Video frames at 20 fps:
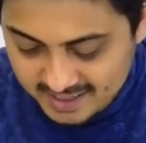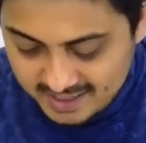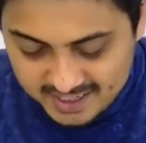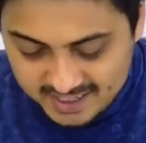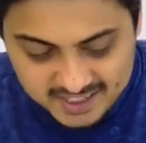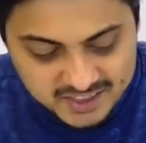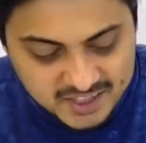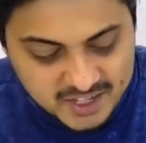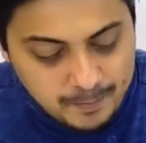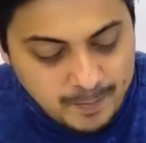
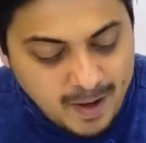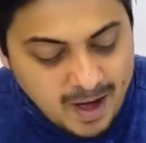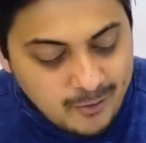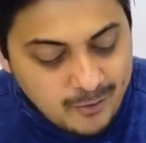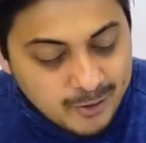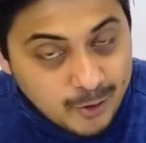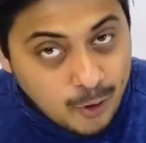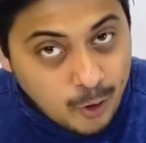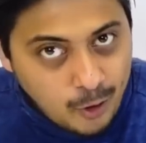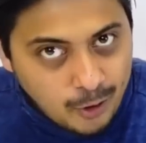the
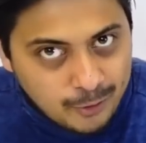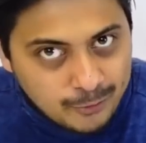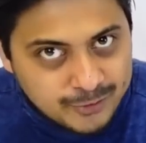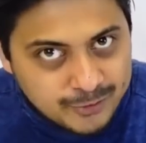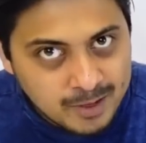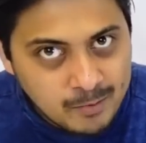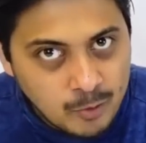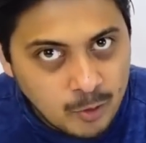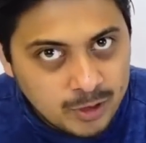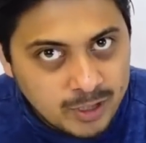power of
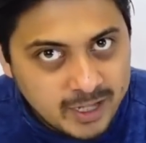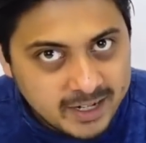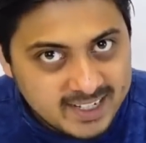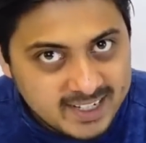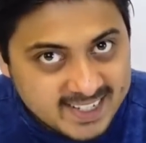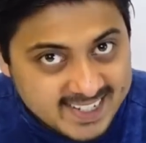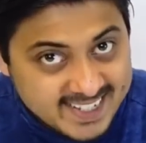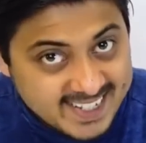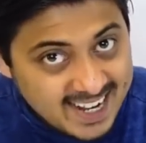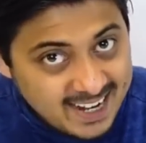the motor
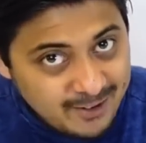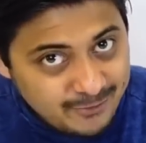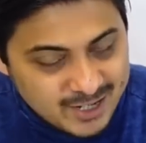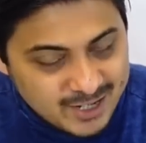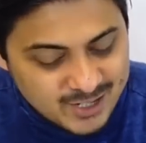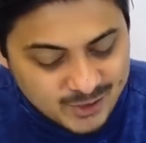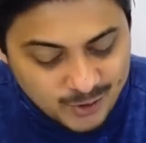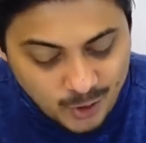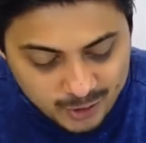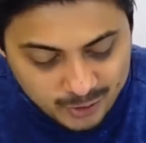itself
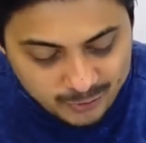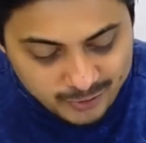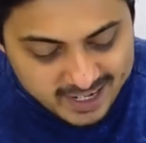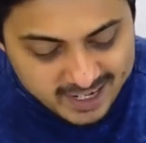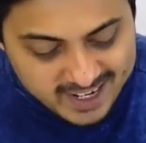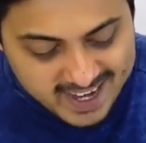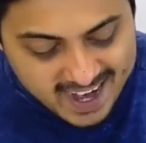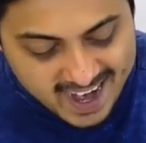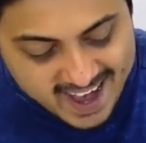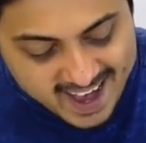is not
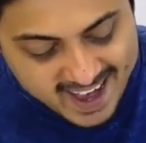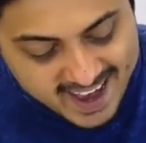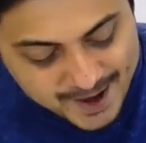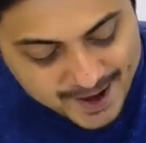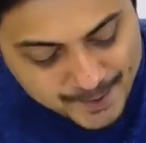very high.